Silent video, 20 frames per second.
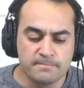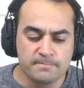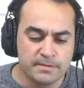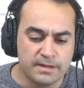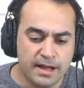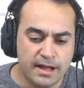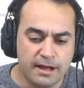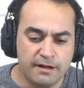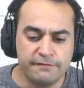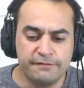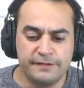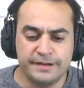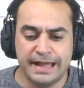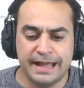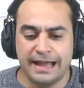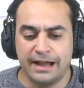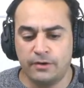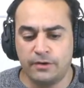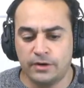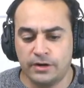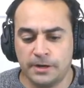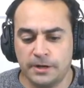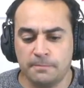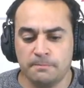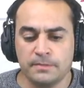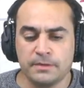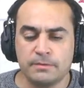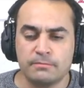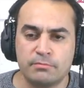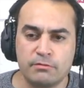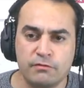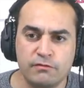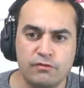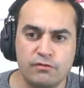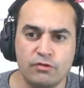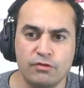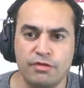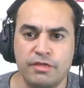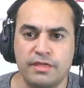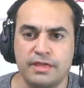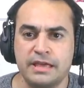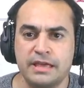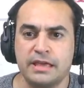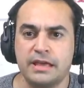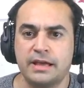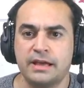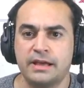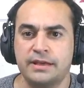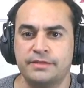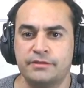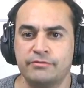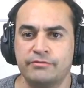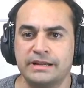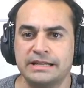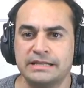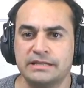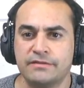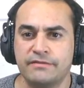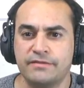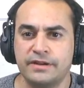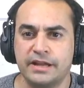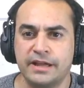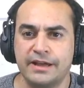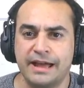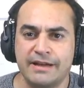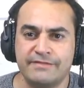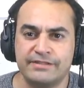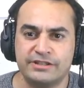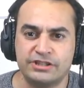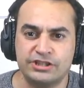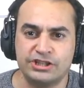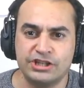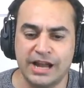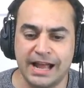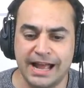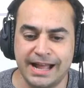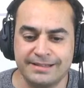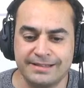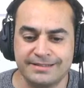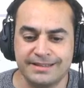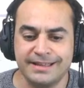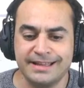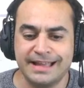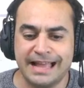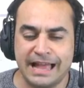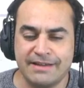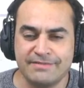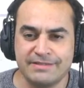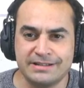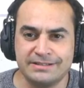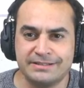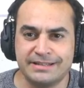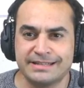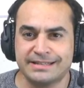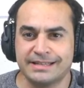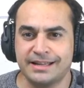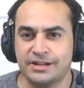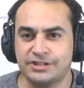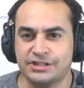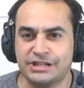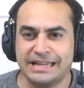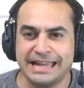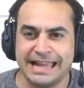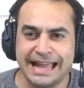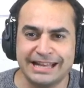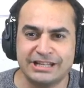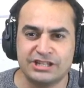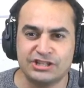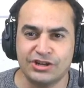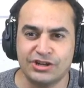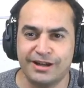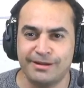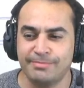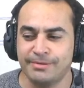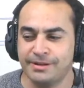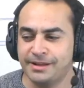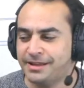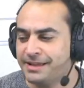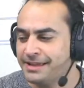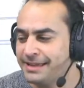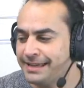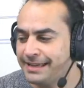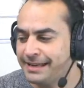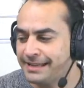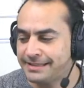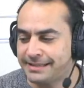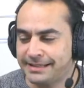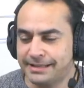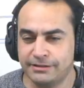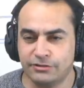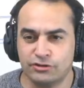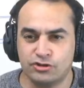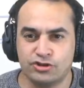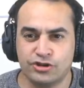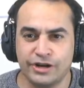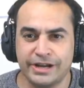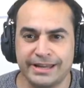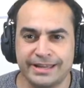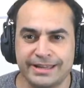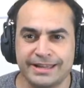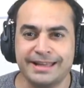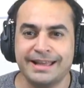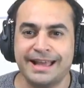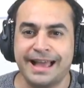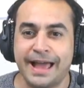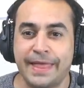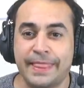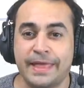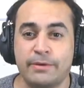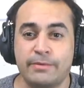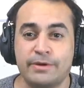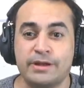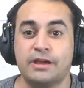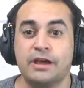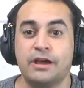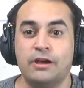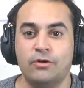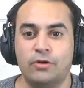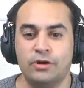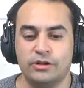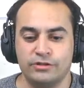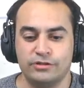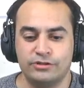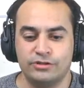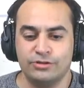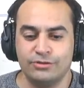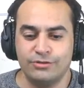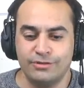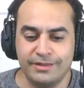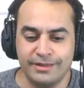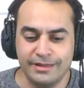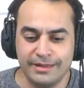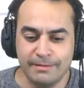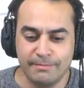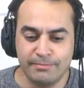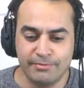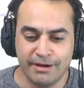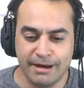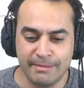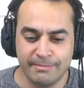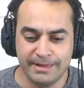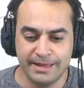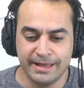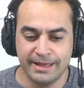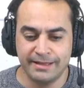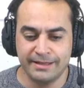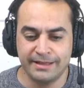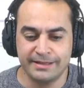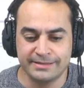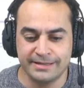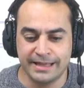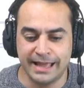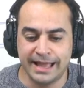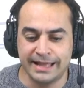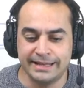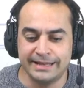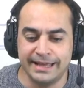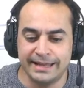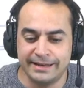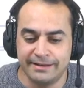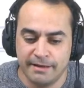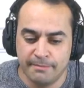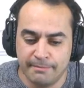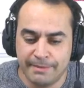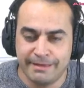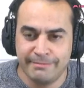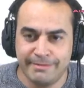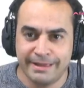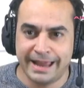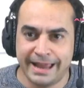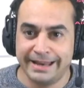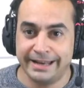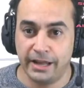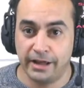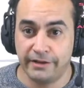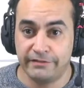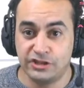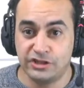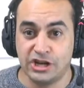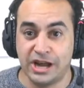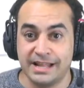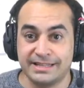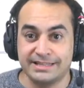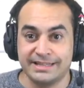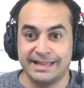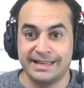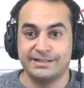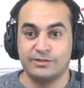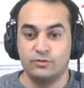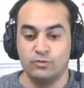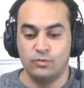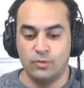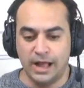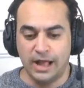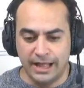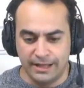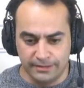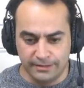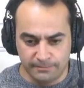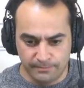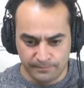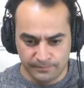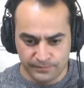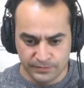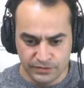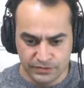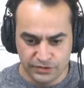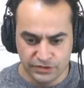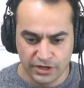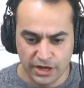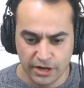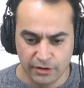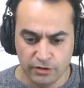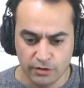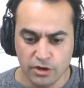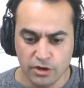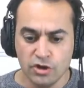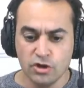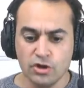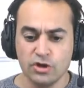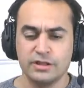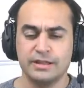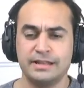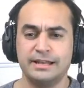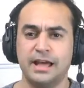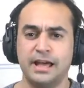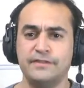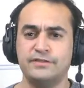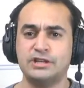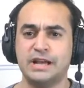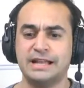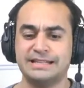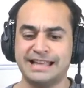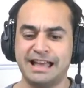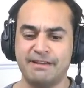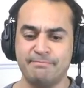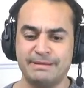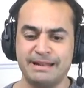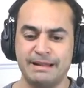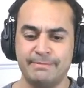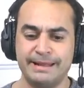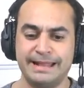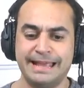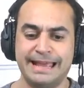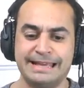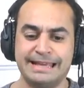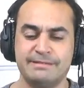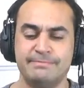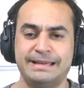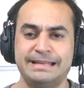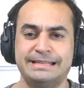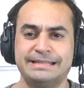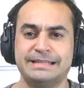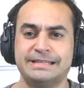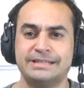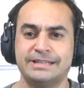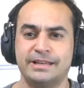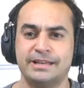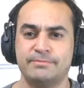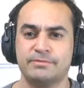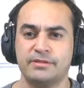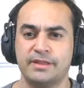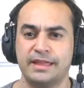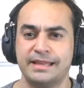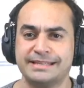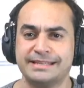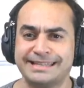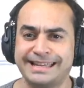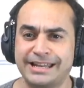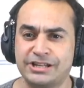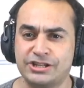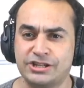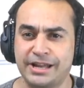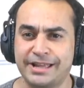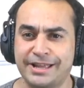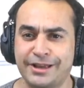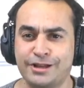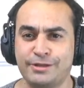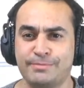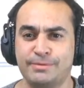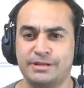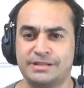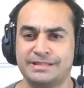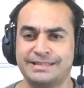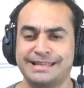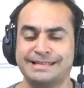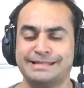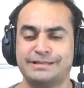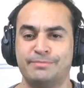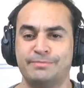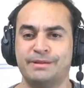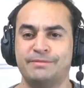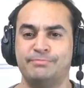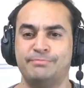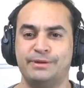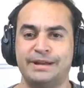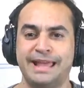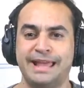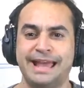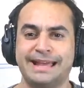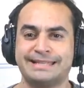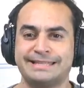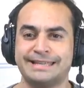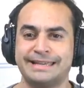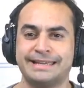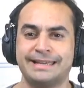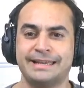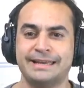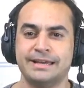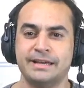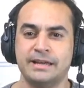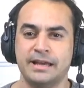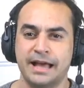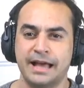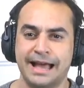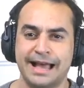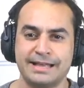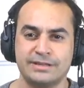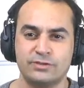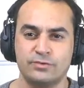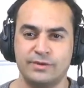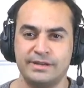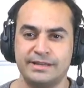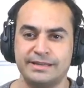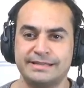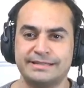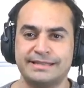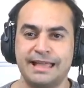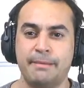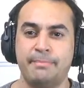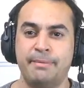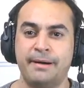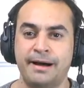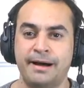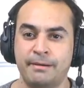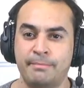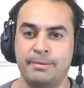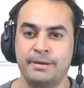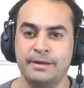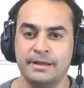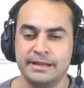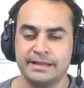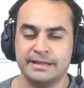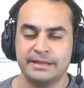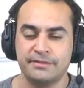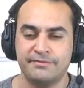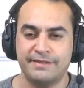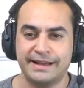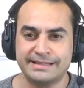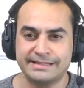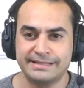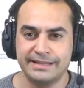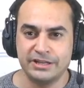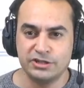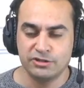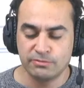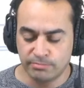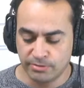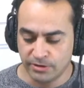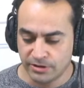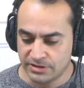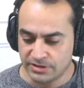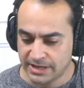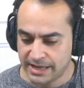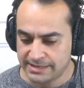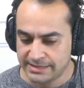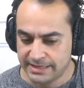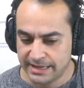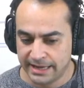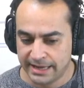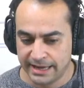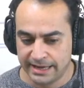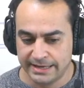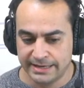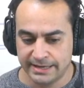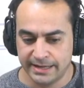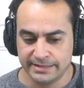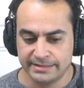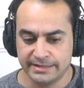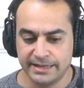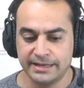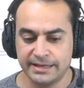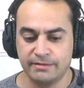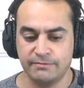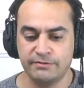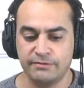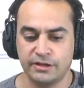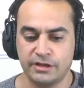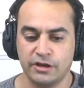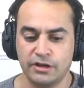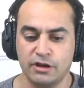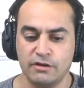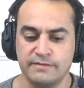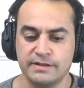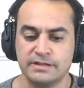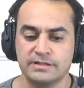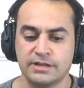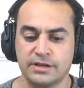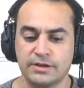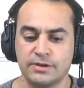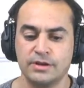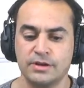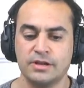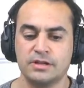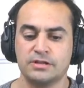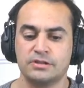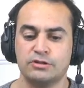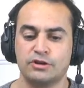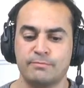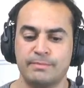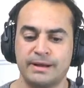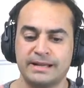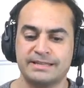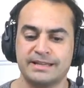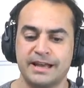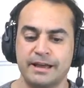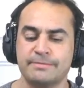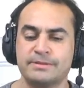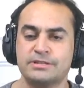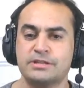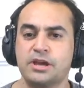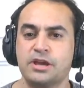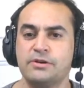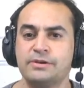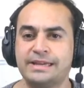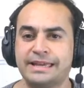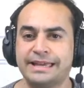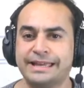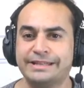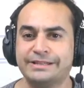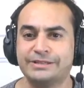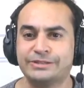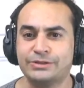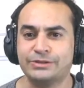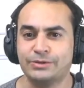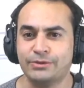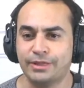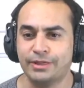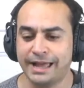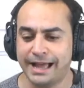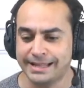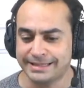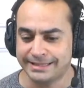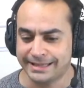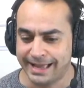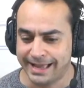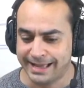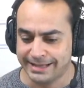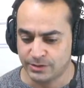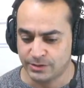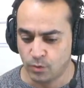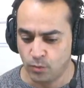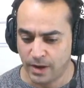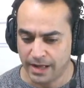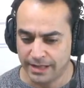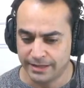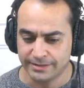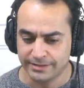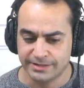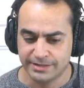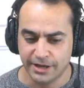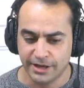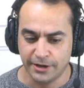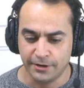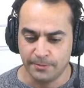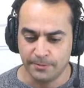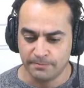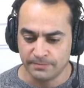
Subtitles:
half an hour before the release of a video, have a chat, have a little discussion, catch up, get us a little drink, and then we go on to the premiere and then maybe a live chat as well. So the live chats have been a bit hit and miss in terms of their scheduling, only because things have been pretty hectic as we step up the vaccination process here in the United Kingdom for the COVID. So a lot of my time is going into that as well. So